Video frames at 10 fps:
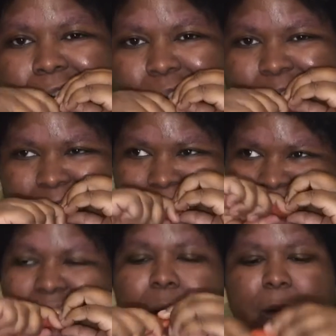wouldn't
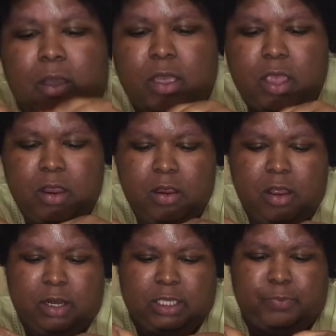talk about here
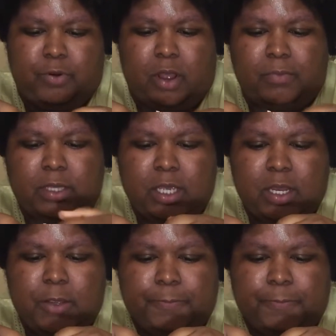unless prompted.